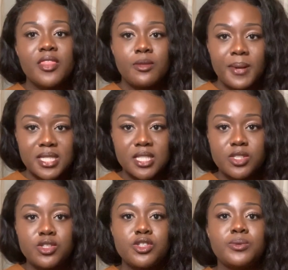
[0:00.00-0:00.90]
the best thing
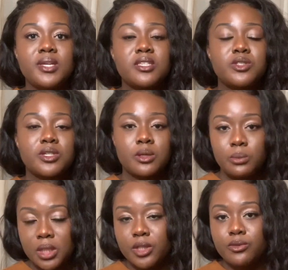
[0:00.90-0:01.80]
to do is to
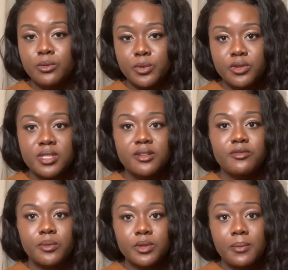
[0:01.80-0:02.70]
completely remove it
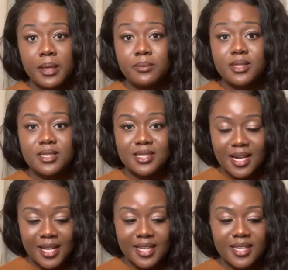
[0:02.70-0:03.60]
from the baby's
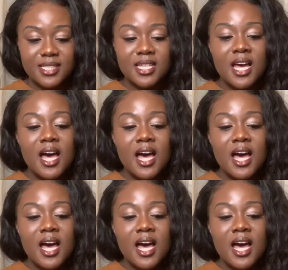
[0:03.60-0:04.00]
diet.